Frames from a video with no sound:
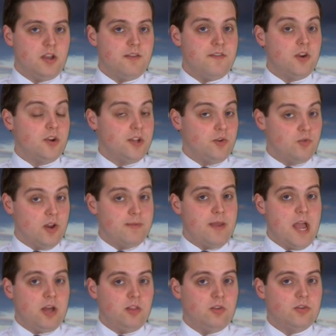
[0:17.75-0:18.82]
a very grim
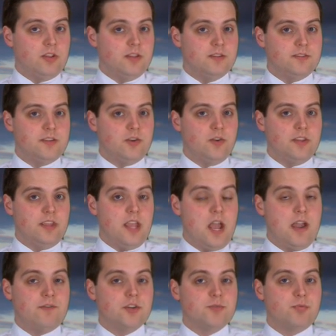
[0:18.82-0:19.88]
outlook considering the
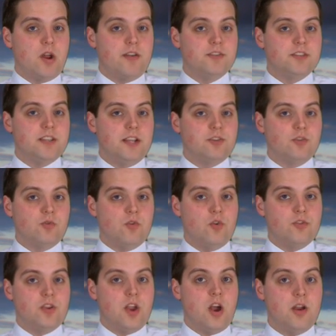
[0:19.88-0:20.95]
average private sector
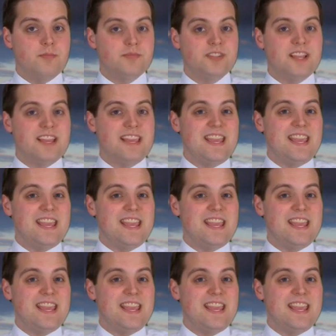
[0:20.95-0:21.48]
growth comes